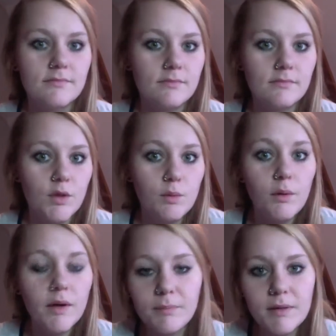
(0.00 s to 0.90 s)
you
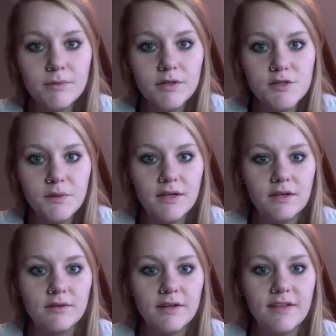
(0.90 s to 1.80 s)
won't get people to join
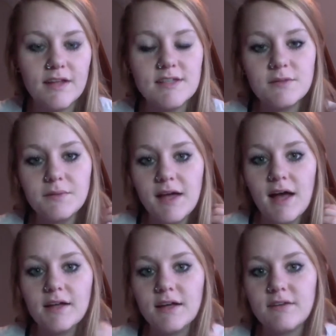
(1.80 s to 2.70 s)
you. Like that's the
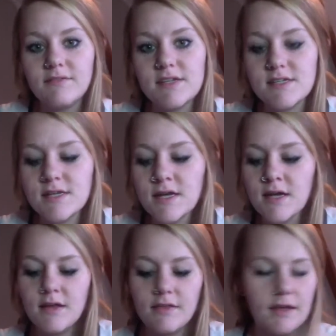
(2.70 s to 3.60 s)
reality of this.
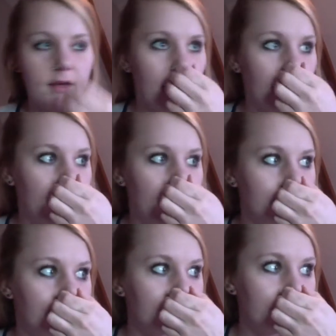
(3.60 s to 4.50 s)
Think about it.
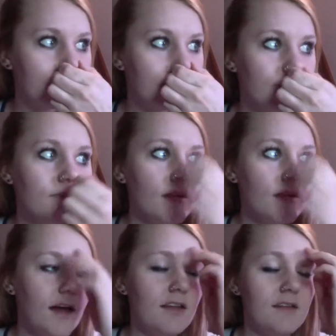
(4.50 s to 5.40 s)

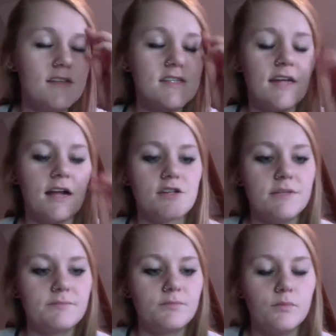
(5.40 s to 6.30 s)
I love this
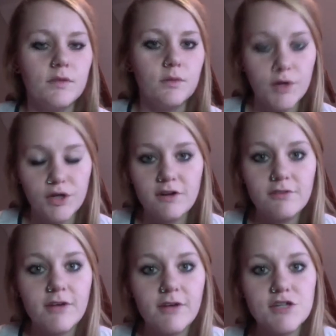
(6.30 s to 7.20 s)
analogy. When you're
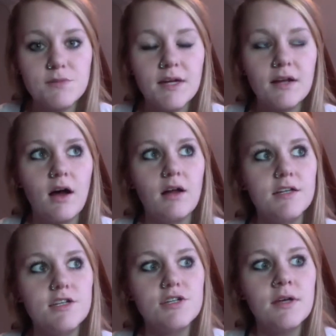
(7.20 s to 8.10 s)
a freshman in
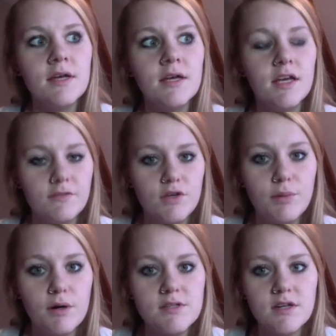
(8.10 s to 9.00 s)
college, if you
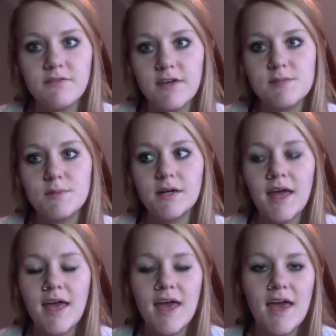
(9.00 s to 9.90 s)
post on Facebook,
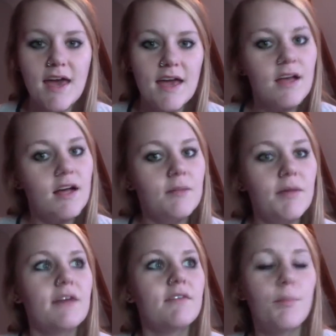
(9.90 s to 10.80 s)
hey y'all, I'm
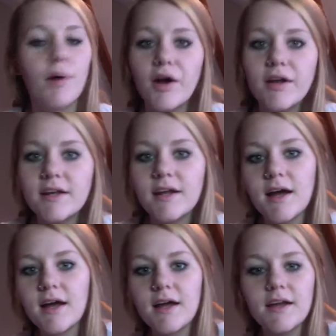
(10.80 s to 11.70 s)
having a party
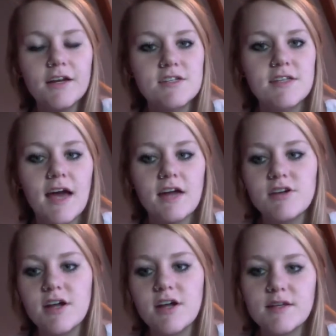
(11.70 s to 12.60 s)
tonight. Here's the
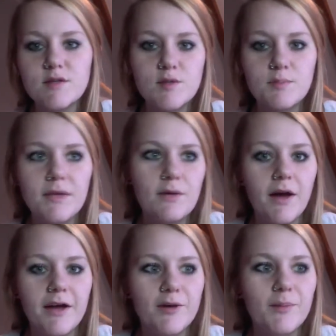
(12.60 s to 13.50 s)
address,
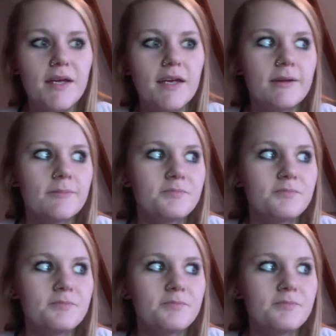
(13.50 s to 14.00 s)
BYOB.